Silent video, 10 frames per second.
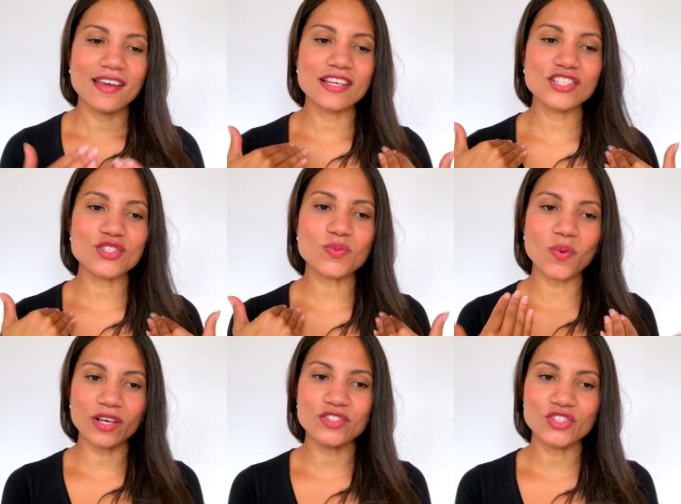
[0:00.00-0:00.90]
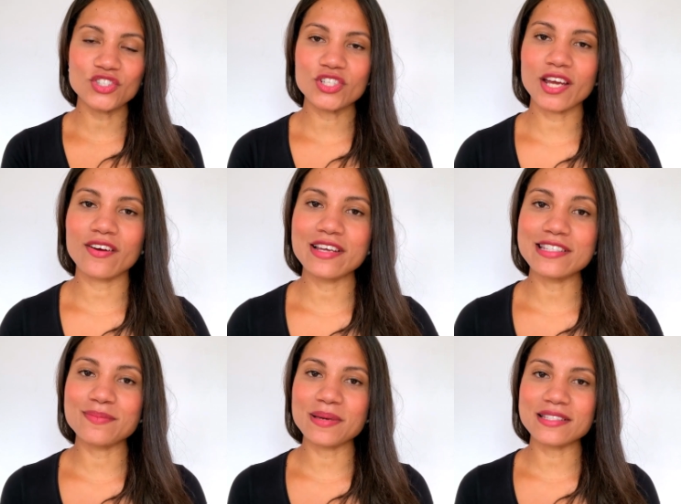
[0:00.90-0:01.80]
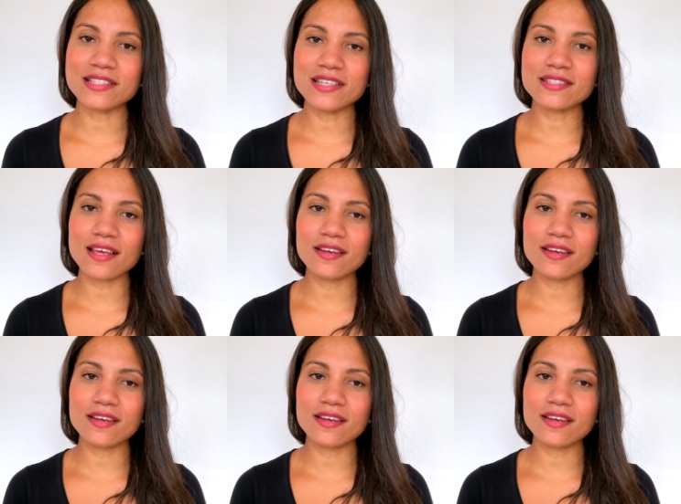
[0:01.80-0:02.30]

He just wants to share his messages